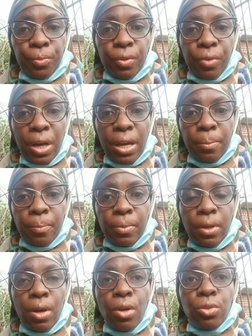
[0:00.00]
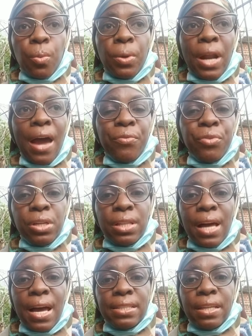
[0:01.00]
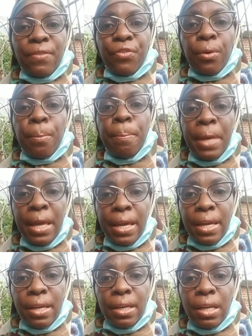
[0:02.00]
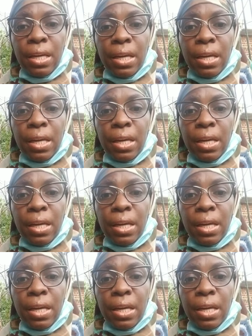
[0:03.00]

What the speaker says: right? So when I realized that for me,